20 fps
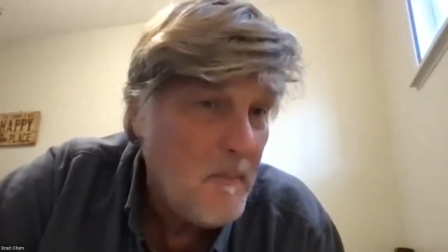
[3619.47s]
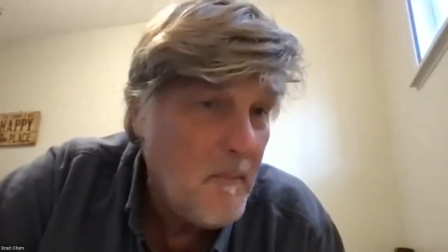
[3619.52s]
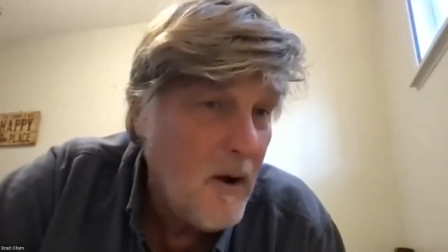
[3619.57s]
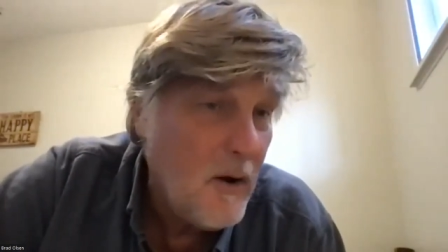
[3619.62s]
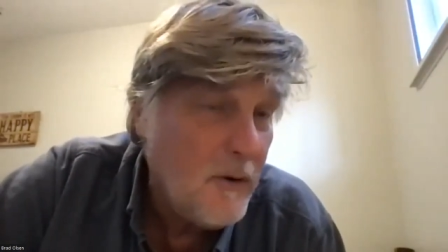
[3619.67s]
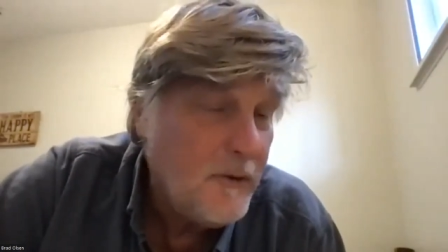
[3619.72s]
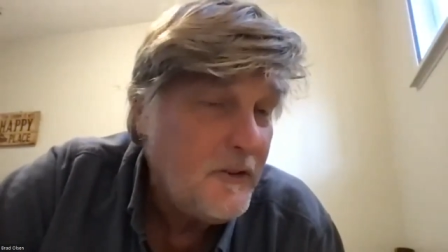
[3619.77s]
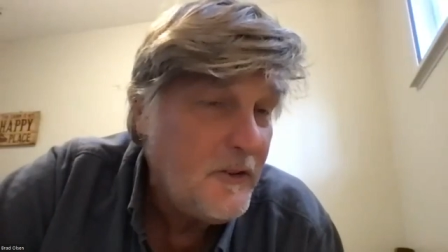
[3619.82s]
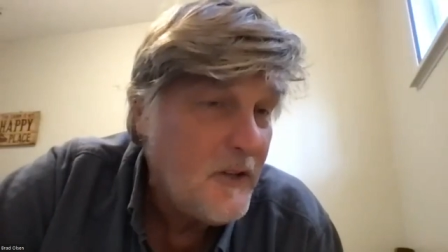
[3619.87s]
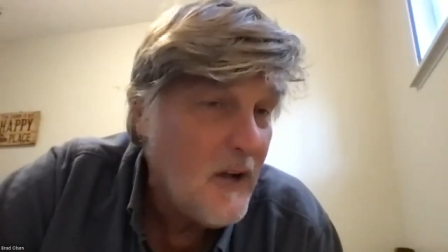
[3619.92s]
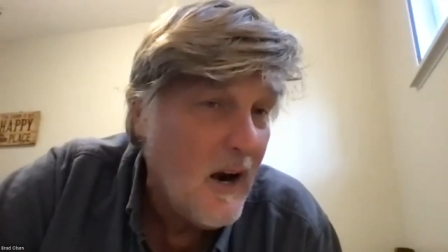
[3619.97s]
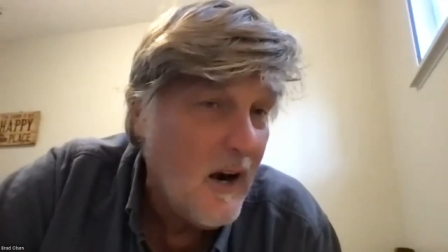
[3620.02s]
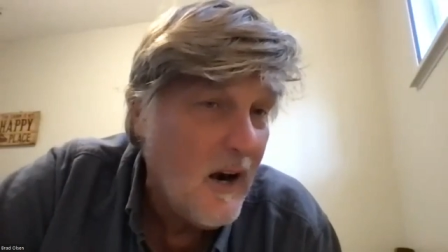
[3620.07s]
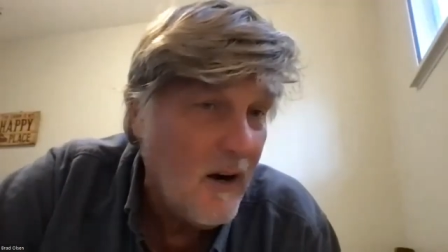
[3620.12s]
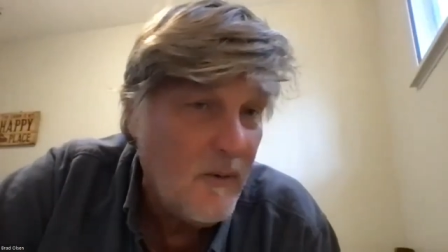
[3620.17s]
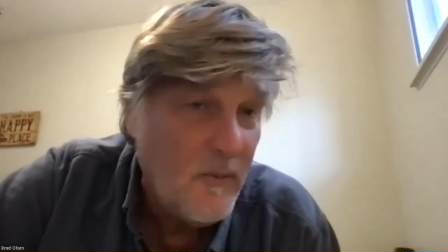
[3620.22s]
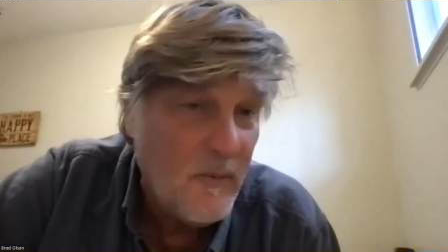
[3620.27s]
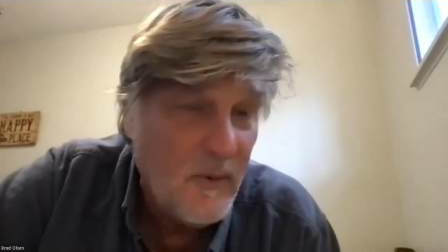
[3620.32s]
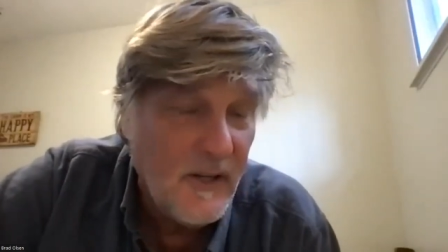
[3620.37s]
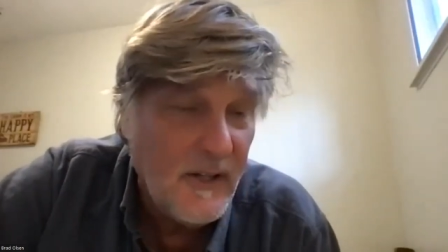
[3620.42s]
most
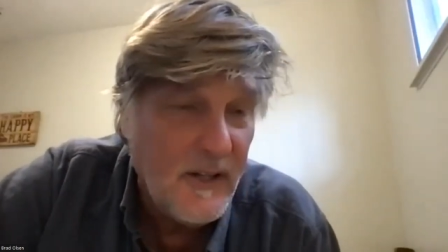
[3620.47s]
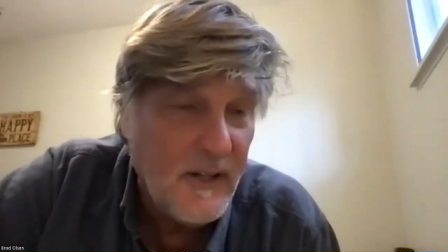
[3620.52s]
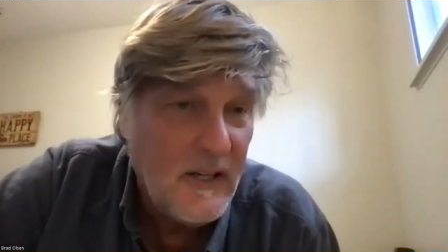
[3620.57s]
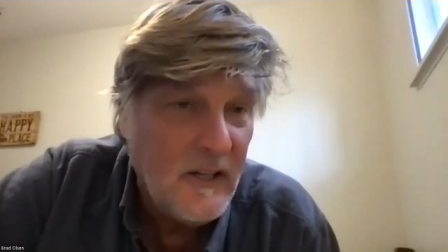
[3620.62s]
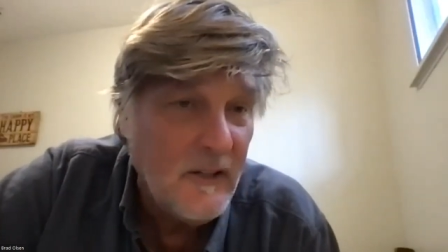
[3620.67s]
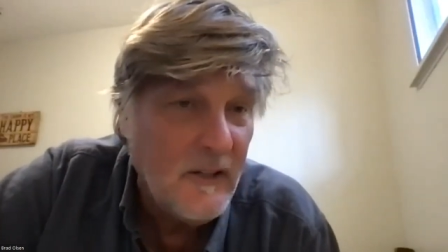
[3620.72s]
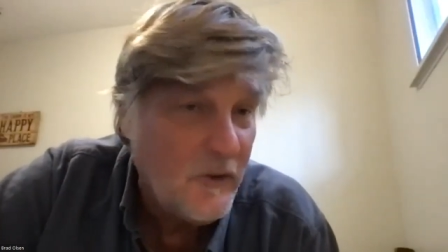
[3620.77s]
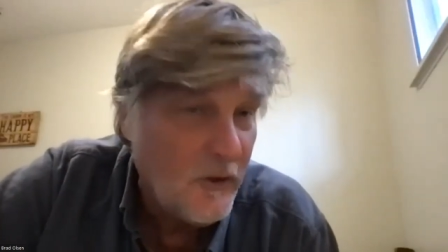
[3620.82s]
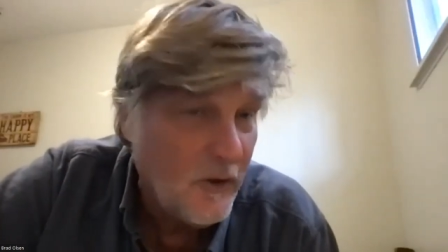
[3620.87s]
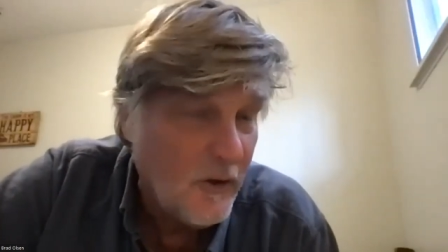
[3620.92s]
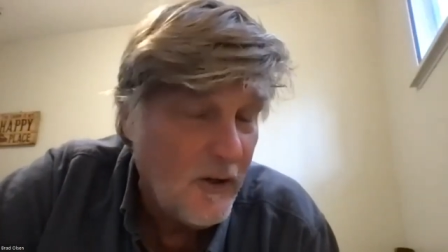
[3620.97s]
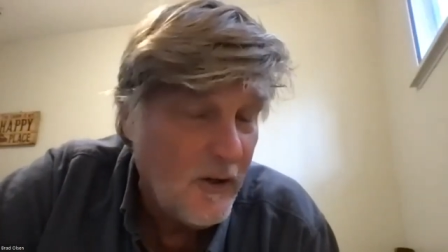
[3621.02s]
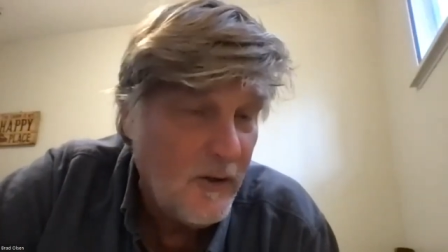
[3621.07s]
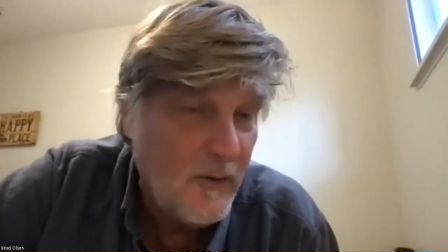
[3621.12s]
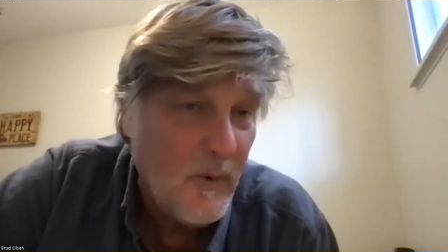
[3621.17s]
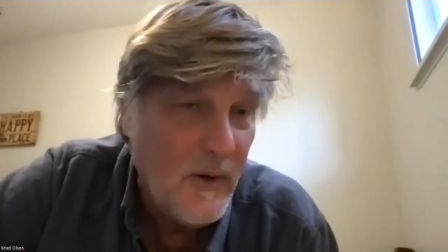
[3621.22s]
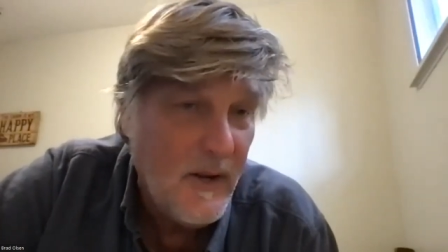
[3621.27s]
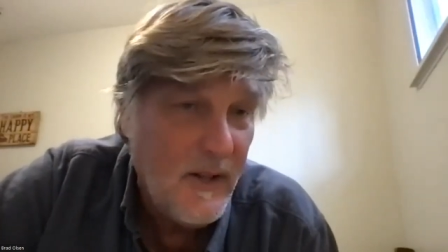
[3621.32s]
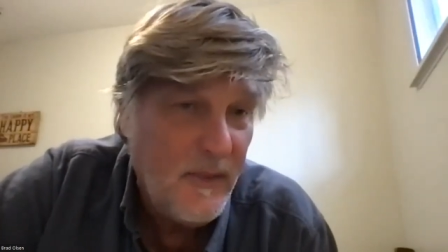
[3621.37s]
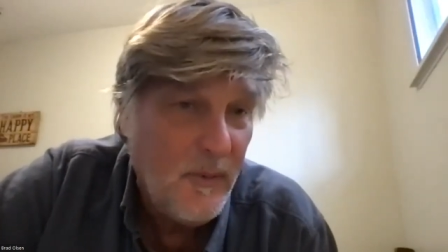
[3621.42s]
are really
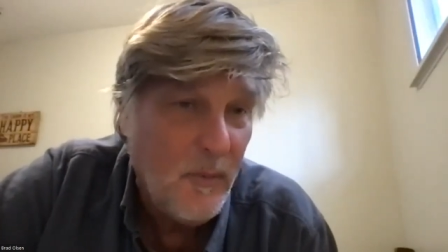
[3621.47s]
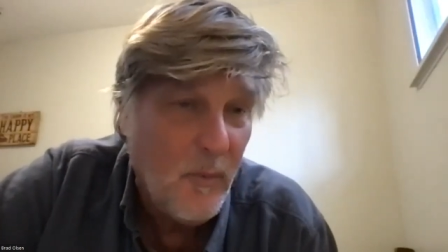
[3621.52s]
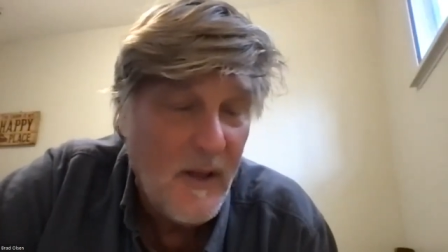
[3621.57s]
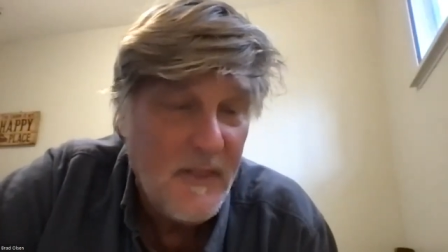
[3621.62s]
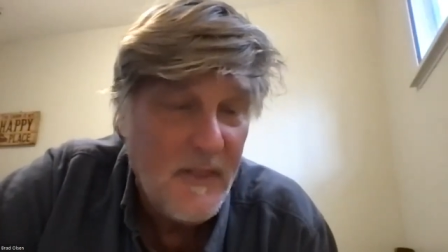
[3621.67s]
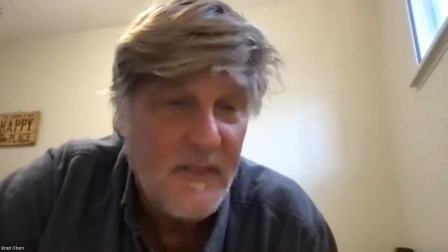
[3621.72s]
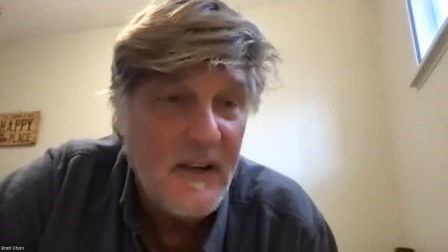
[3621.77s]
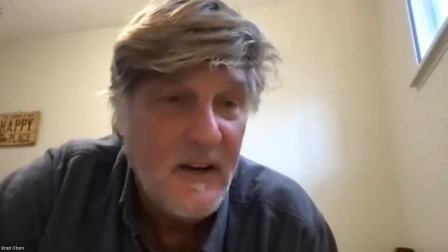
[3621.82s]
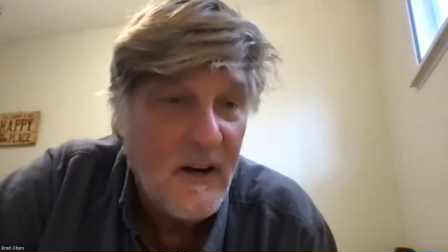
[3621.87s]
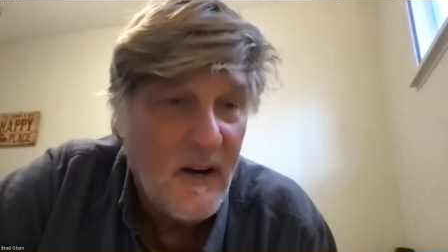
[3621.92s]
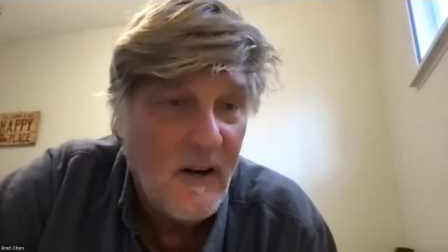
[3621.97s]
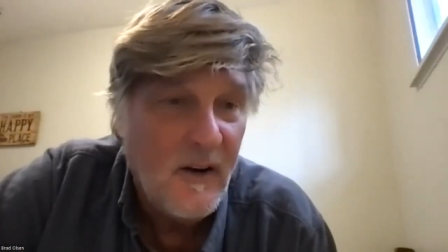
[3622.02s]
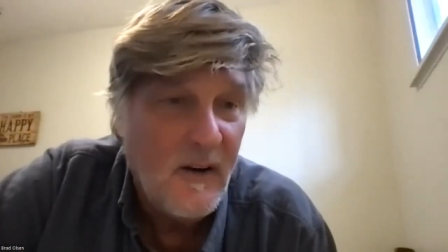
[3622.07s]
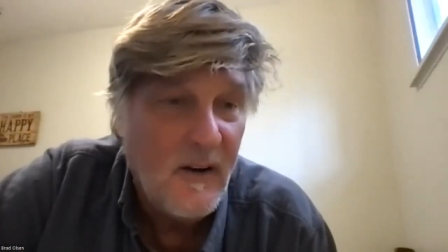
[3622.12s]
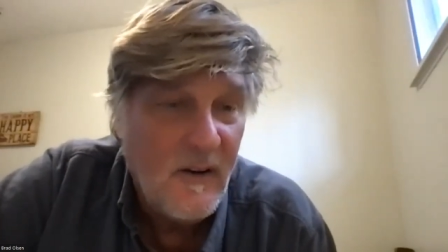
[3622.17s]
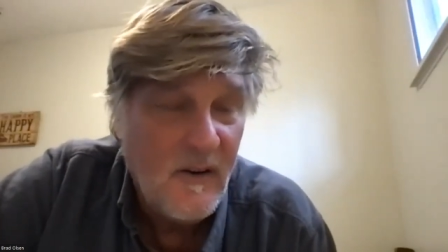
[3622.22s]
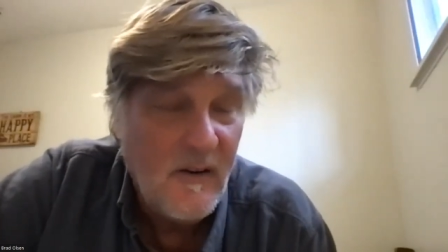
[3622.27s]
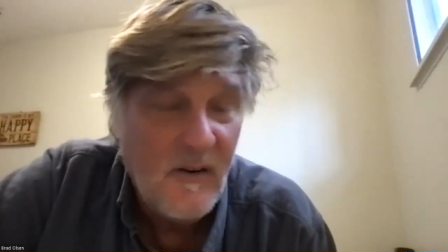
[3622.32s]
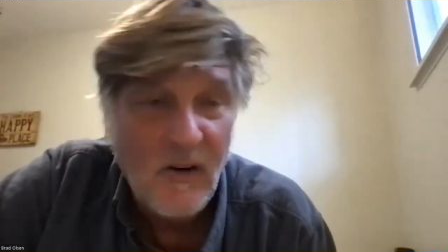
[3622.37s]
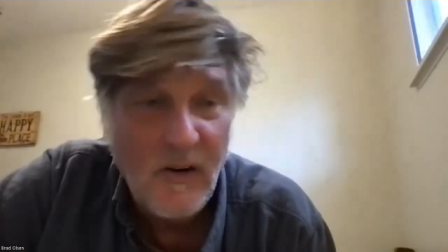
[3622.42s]
concerned with what the
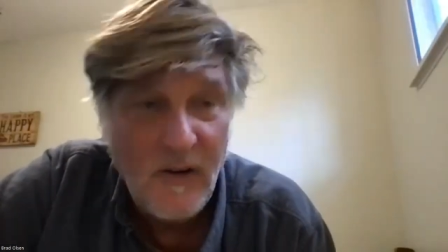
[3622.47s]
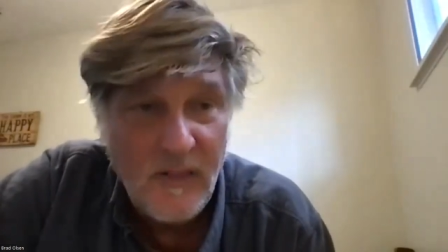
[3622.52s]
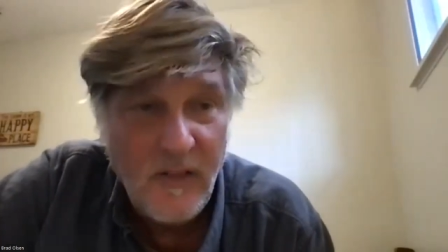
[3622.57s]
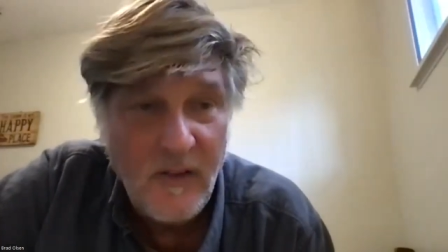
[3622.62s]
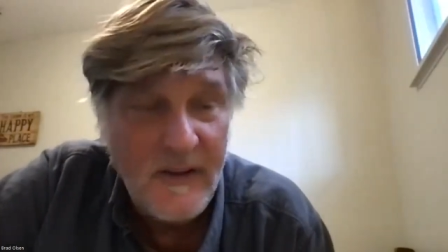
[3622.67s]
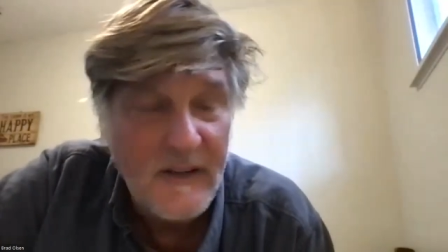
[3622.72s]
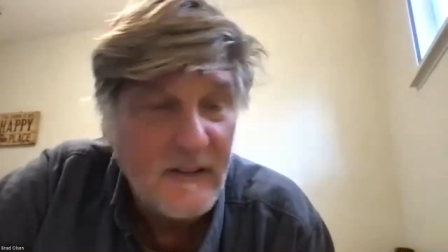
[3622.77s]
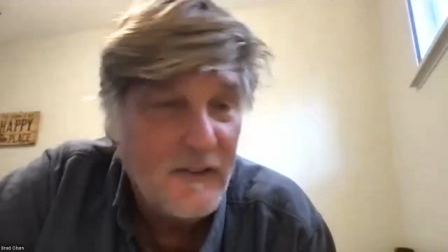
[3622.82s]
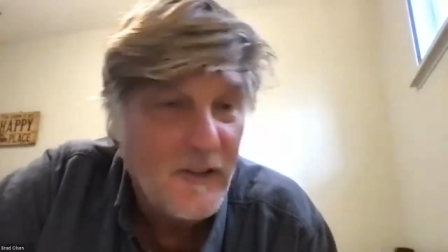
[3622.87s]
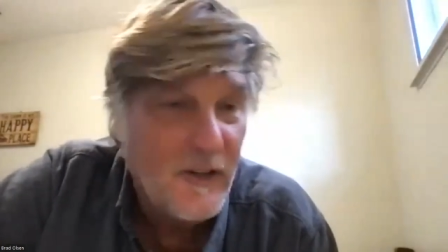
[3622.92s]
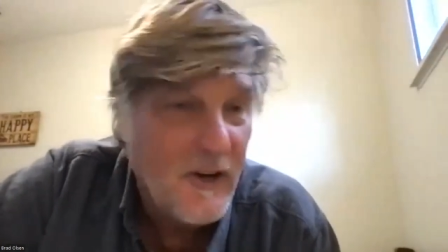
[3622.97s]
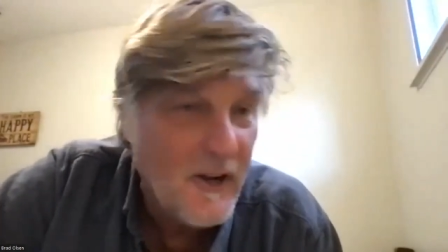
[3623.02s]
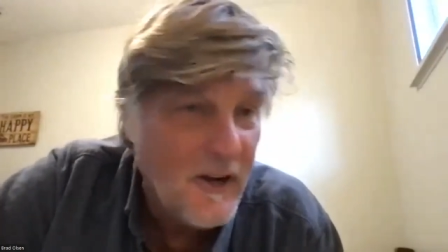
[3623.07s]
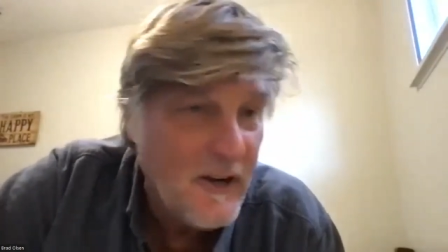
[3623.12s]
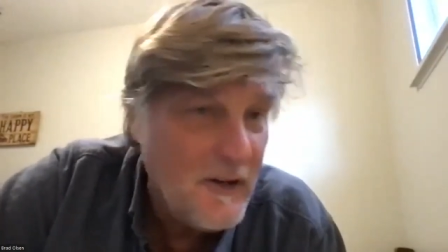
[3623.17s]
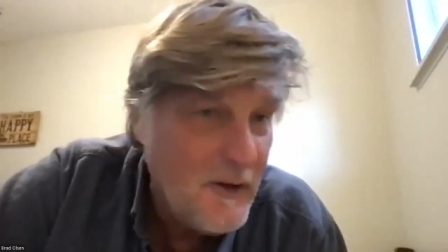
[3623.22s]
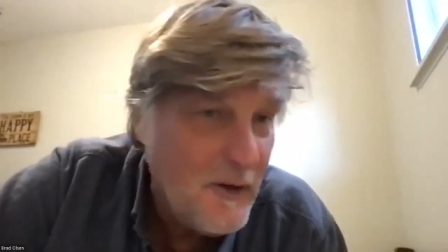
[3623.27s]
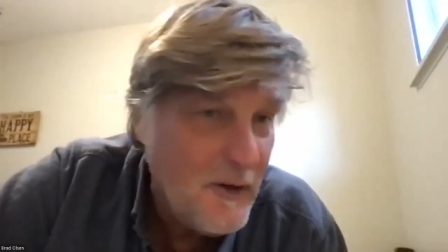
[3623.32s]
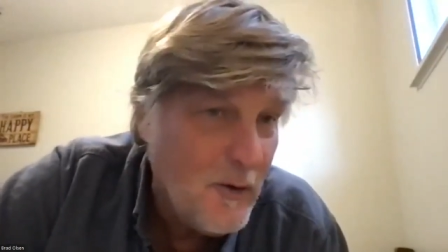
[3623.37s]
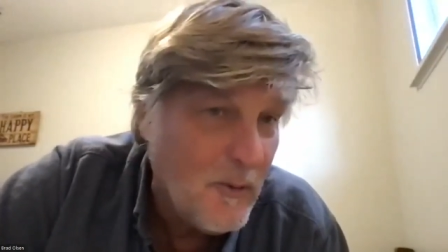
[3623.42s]
Earthlings are going
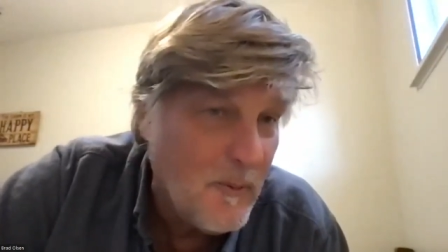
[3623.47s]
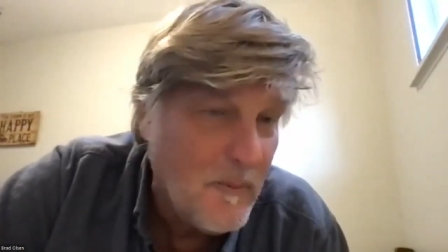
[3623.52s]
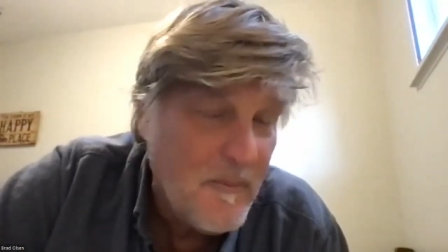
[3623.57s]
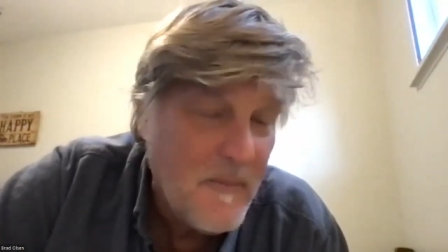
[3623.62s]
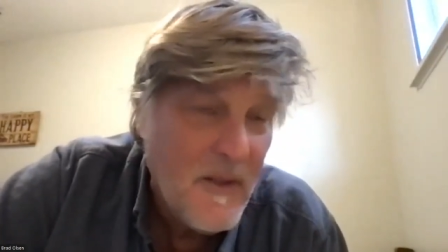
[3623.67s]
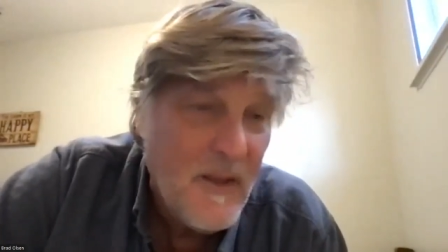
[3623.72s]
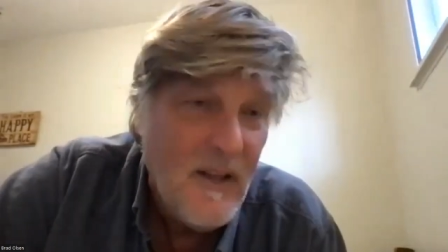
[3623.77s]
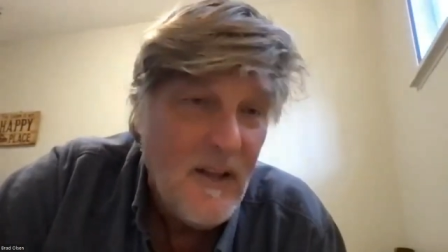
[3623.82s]
to do.